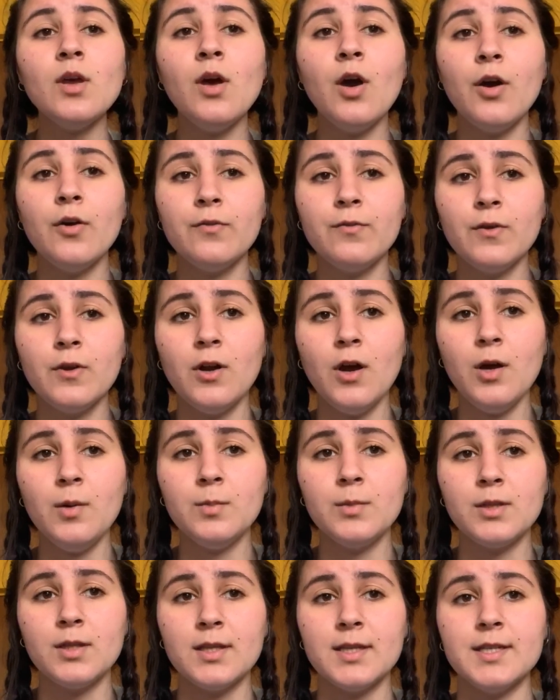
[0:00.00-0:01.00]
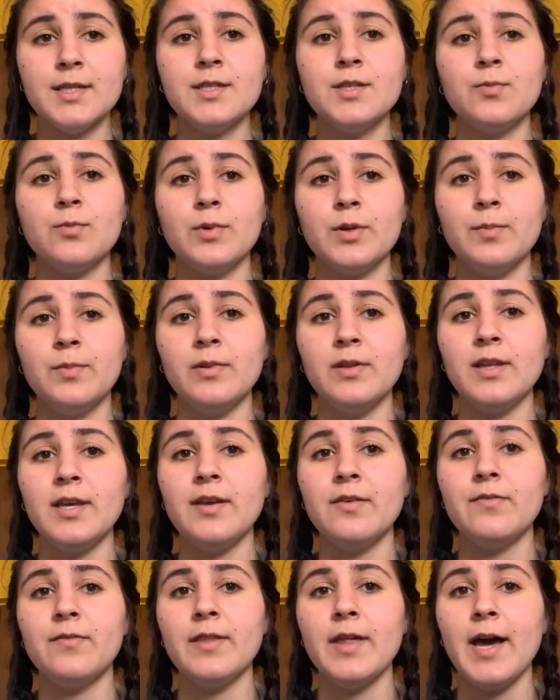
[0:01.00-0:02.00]
A phenomenalist would
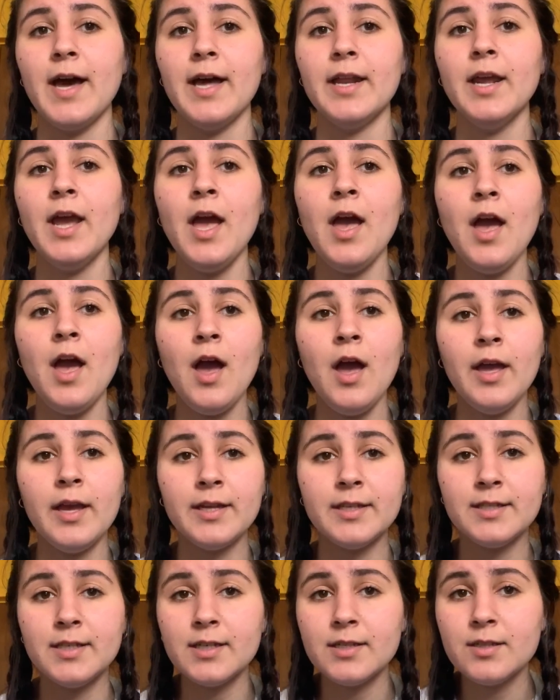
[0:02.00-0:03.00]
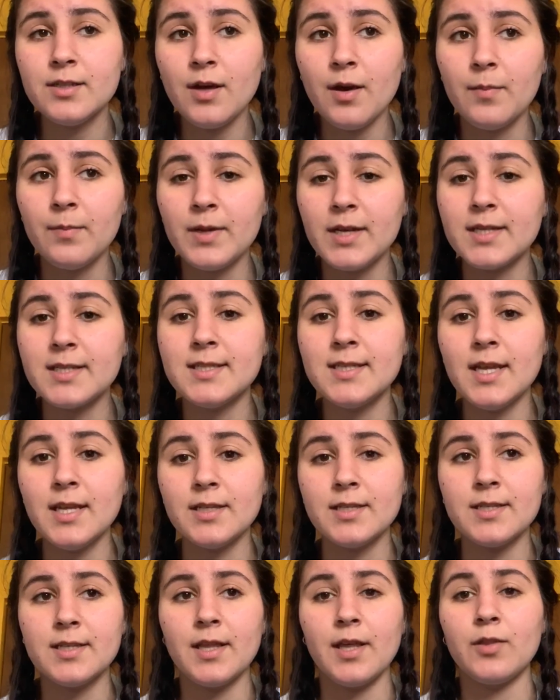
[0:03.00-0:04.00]
believe that it does not make
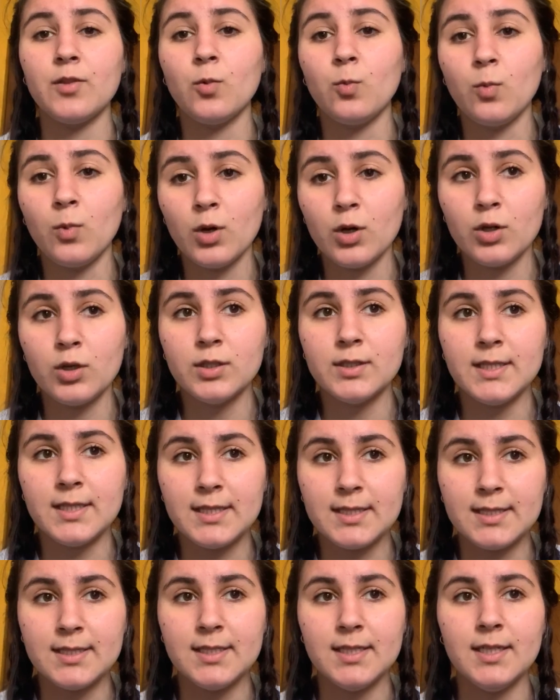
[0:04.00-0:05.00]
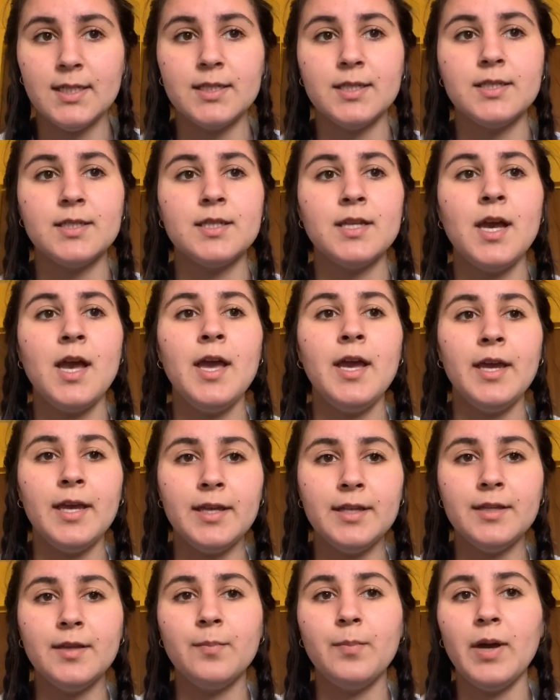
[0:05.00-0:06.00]
sense that the world exists
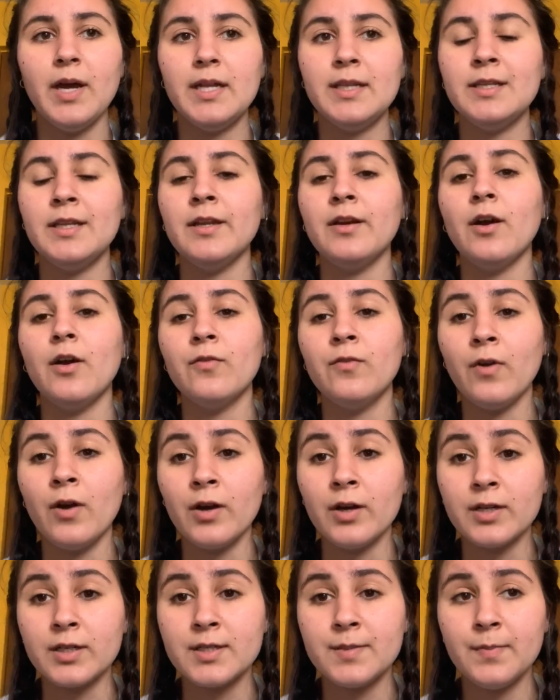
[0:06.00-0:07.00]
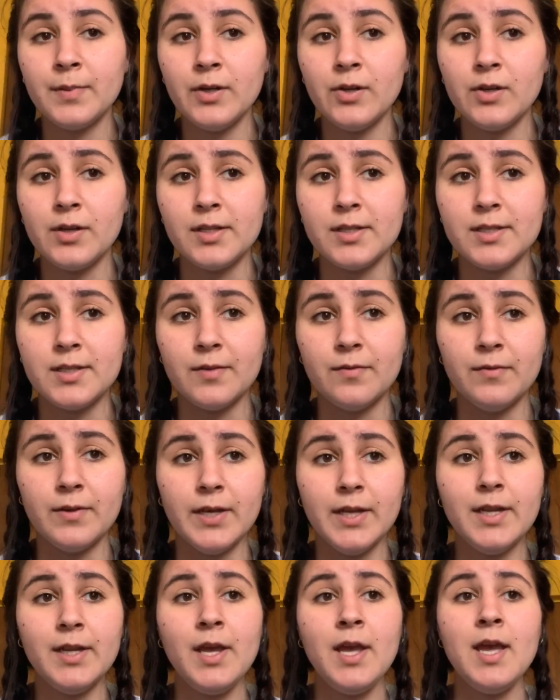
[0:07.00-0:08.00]
independent of our experience of
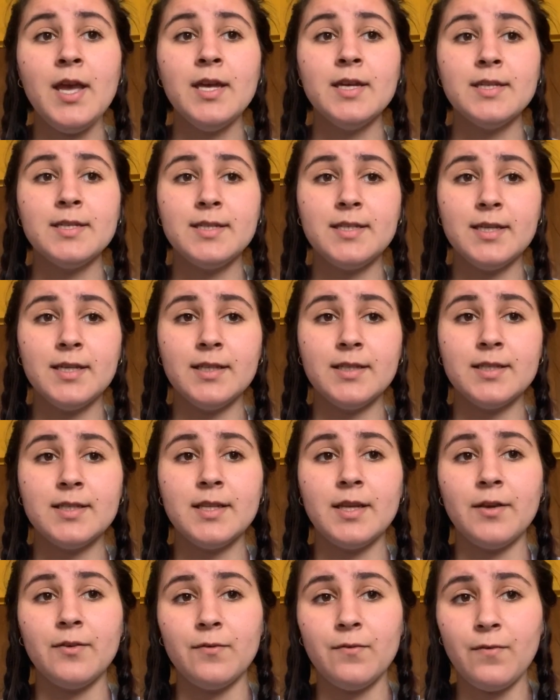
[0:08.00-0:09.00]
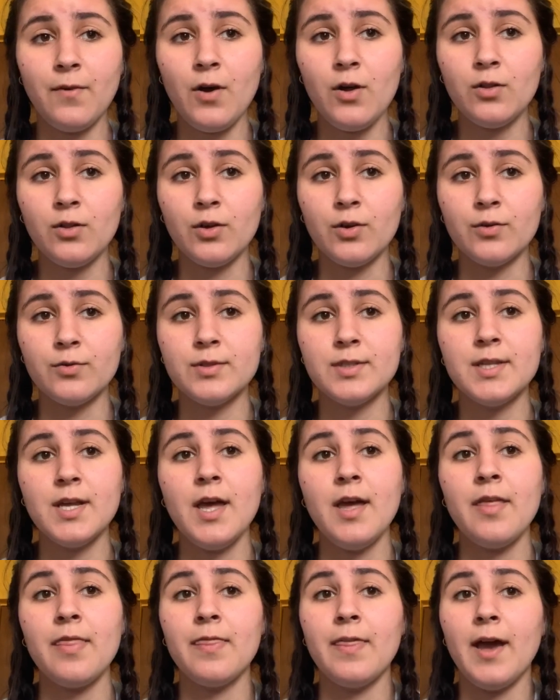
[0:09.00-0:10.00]
it, since it follows
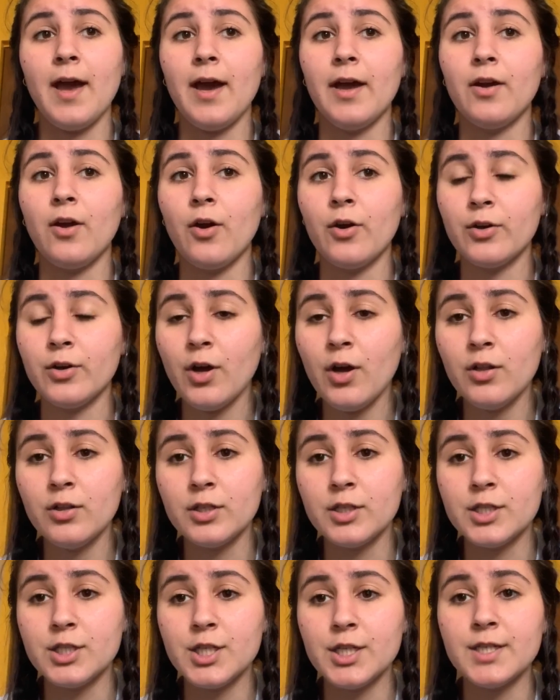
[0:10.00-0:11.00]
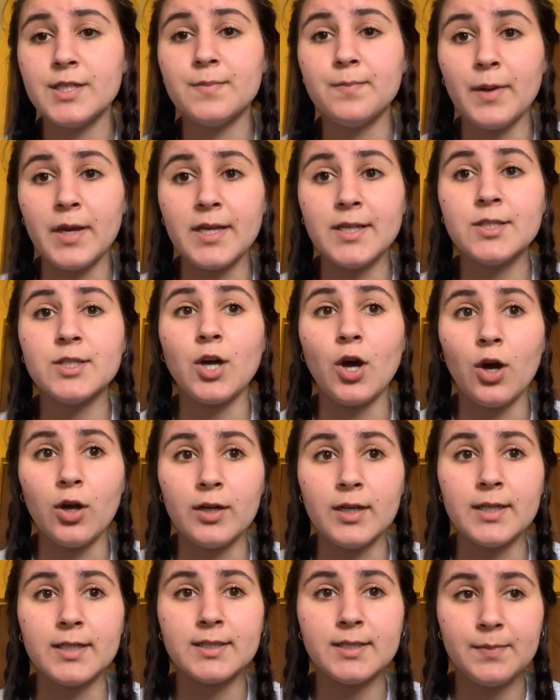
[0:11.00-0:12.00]
that our knowledge is based
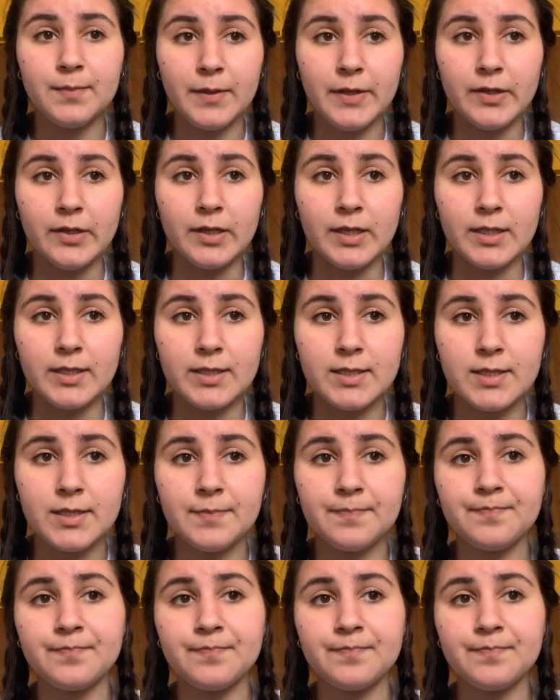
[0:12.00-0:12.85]
on experience.